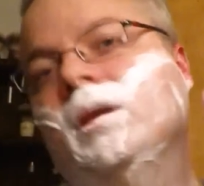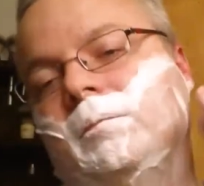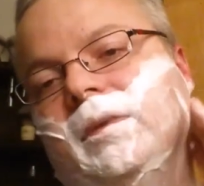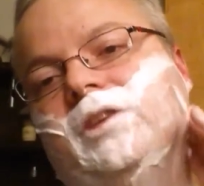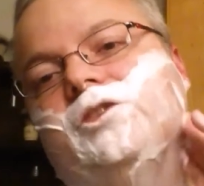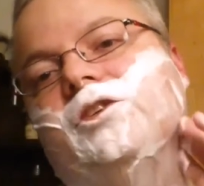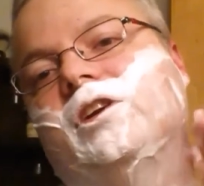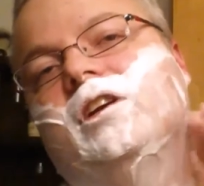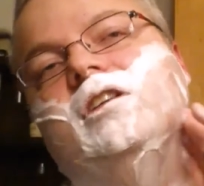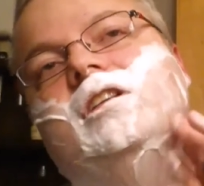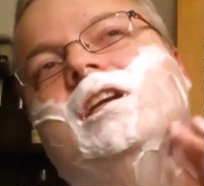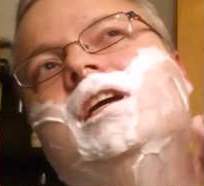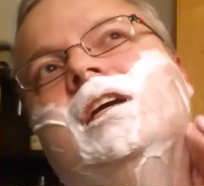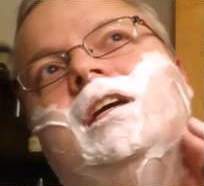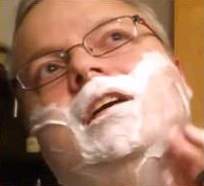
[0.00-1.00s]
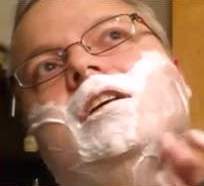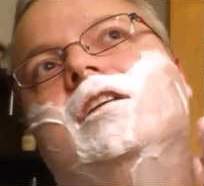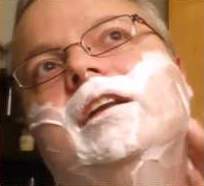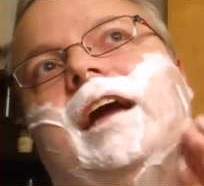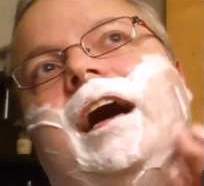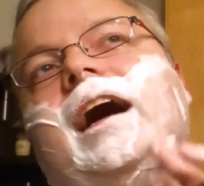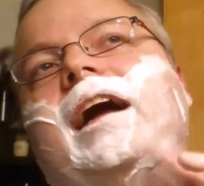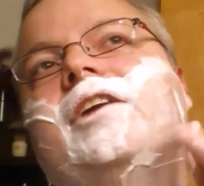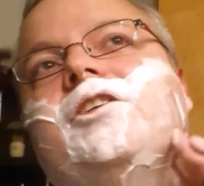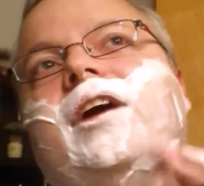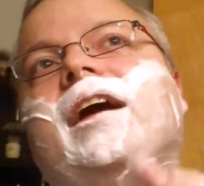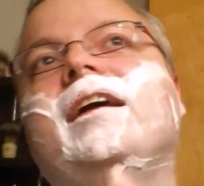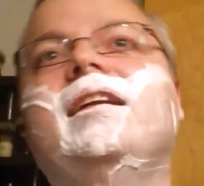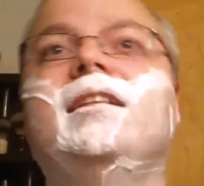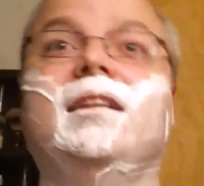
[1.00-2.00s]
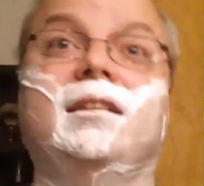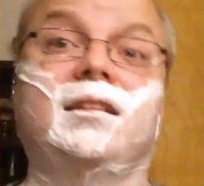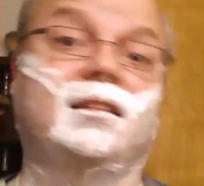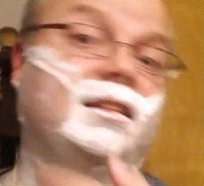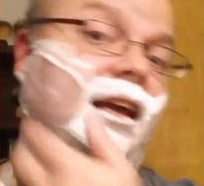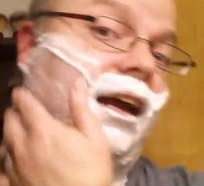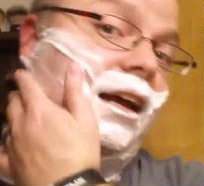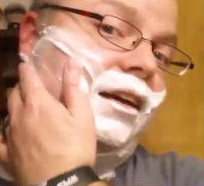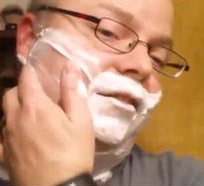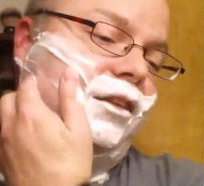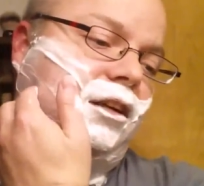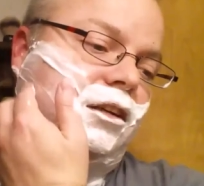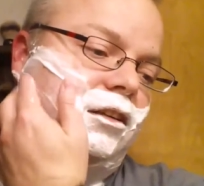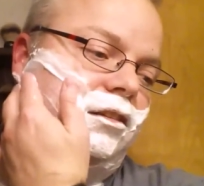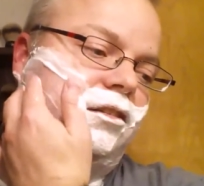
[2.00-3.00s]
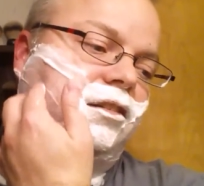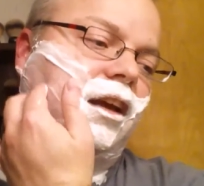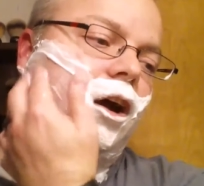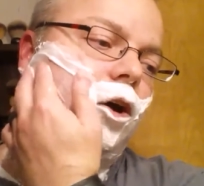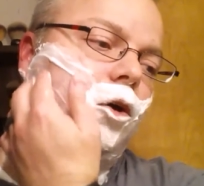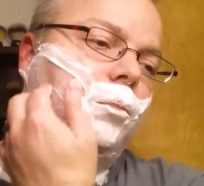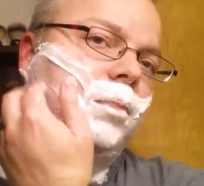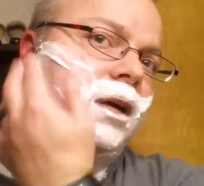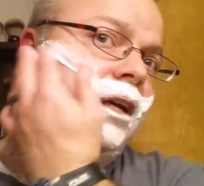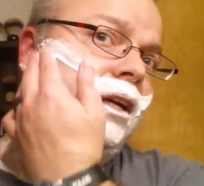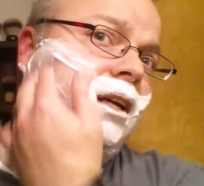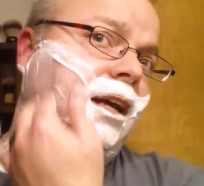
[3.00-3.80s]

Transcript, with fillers: It means you're good, good and hydrated. It's a sign of a good soap.